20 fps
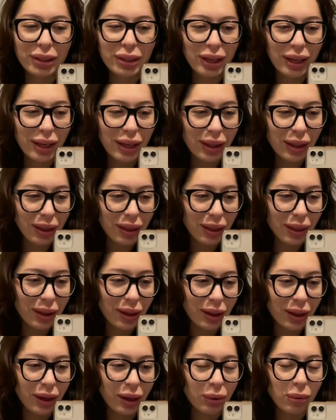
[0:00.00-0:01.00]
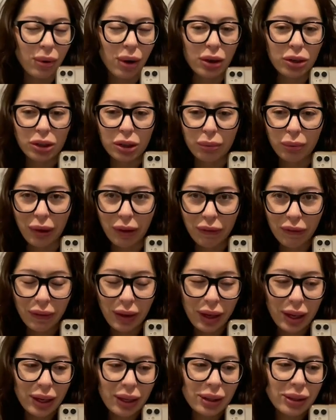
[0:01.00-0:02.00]
teeth, I washed my
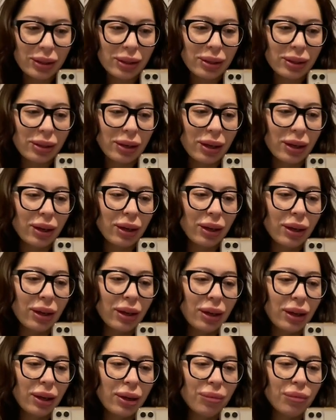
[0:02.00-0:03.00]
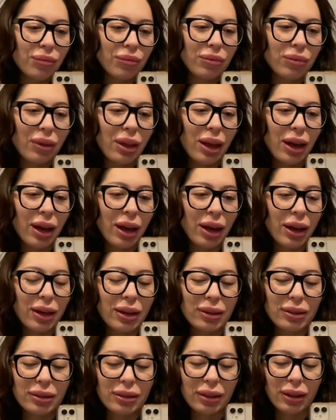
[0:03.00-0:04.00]
face,
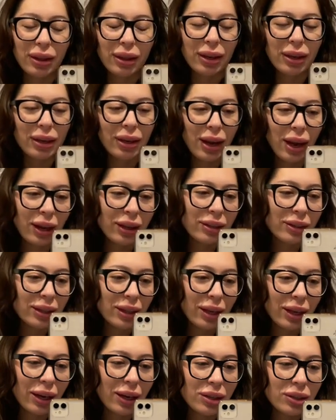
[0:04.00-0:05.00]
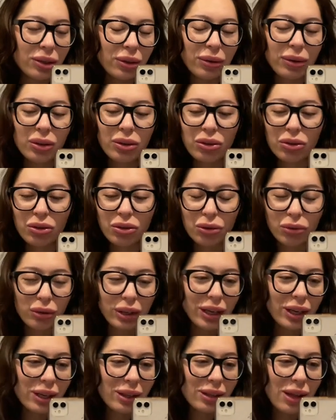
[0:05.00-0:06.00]
and the next thing I do is
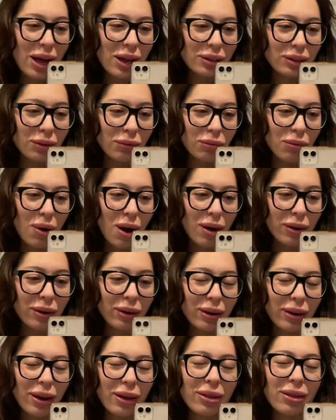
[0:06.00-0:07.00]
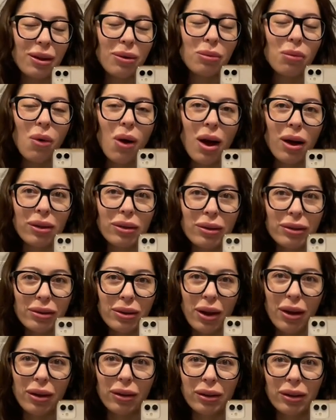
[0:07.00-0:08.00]
drink a glass of water and then walk the
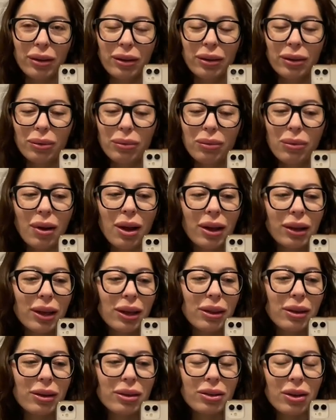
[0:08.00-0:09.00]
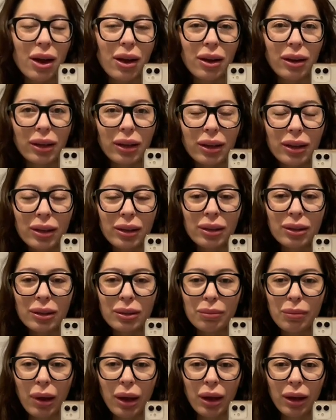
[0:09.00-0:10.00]
dog. Walking the dog
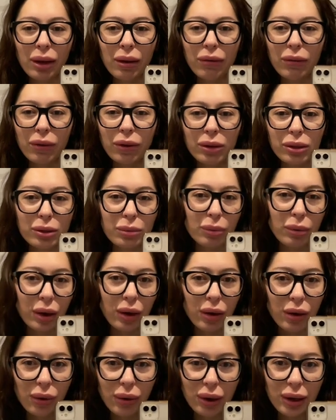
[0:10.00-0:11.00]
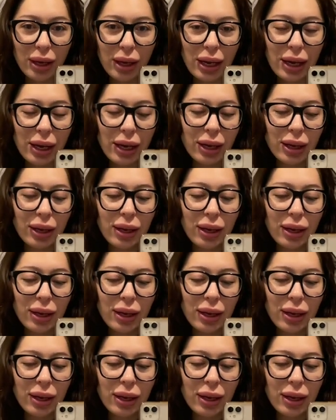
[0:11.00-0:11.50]
is my first priority.